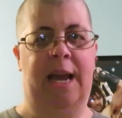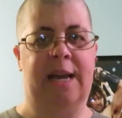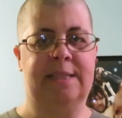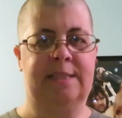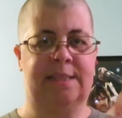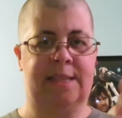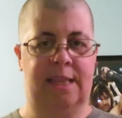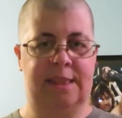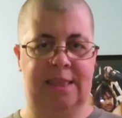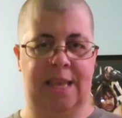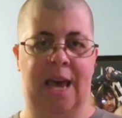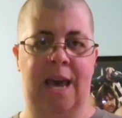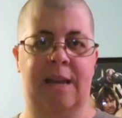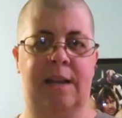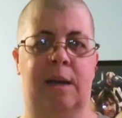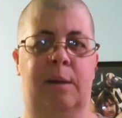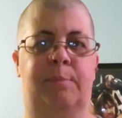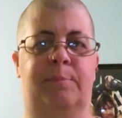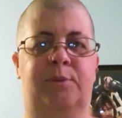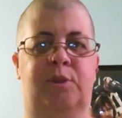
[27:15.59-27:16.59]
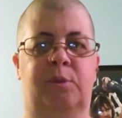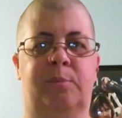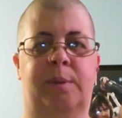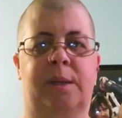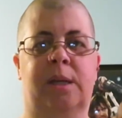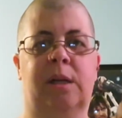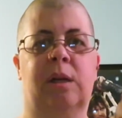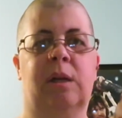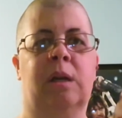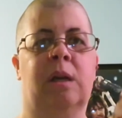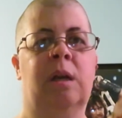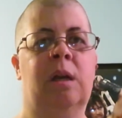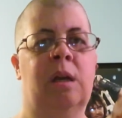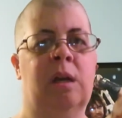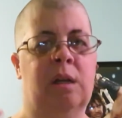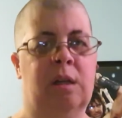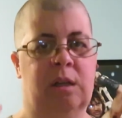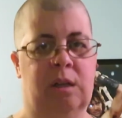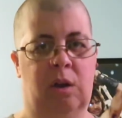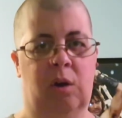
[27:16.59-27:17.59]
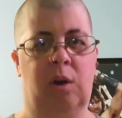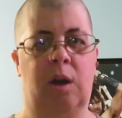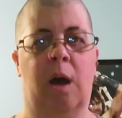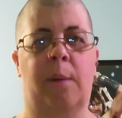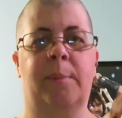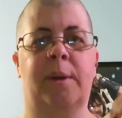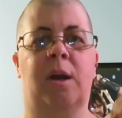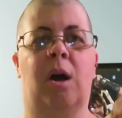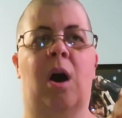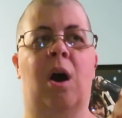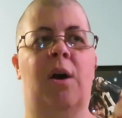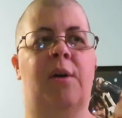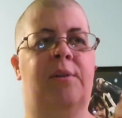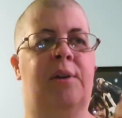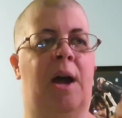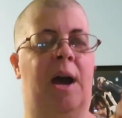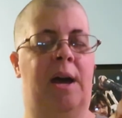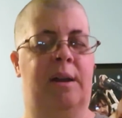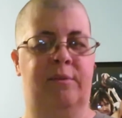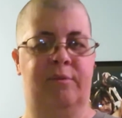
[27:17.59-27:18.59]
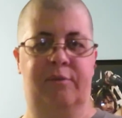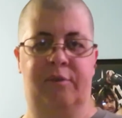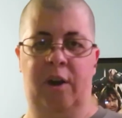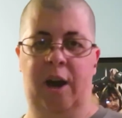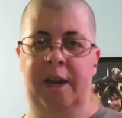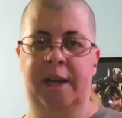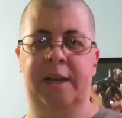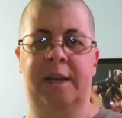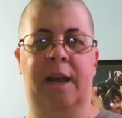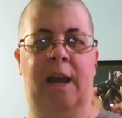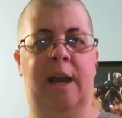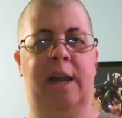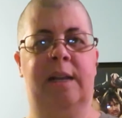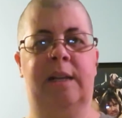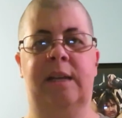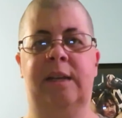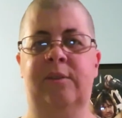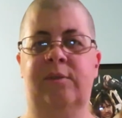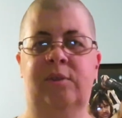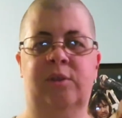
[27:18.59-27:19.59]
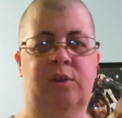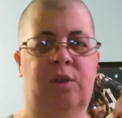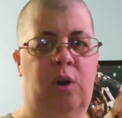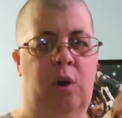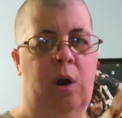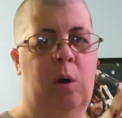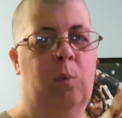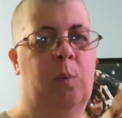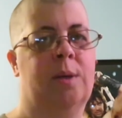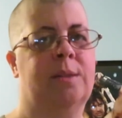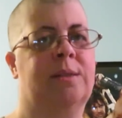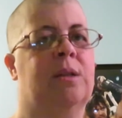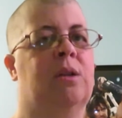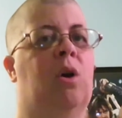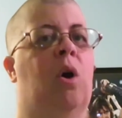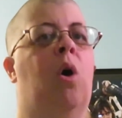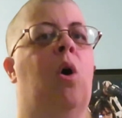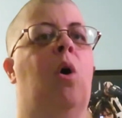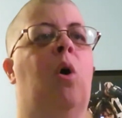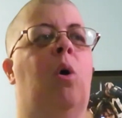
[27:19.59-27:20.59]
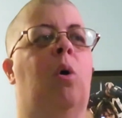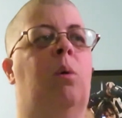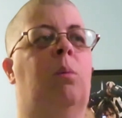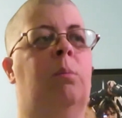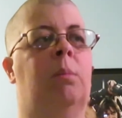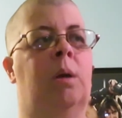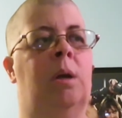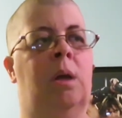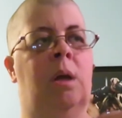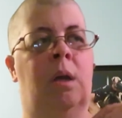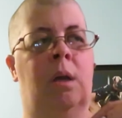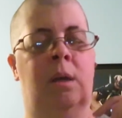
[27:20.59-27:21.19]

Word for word: I set that up to be, you know, coming on on Friday night, even though I wasn't home.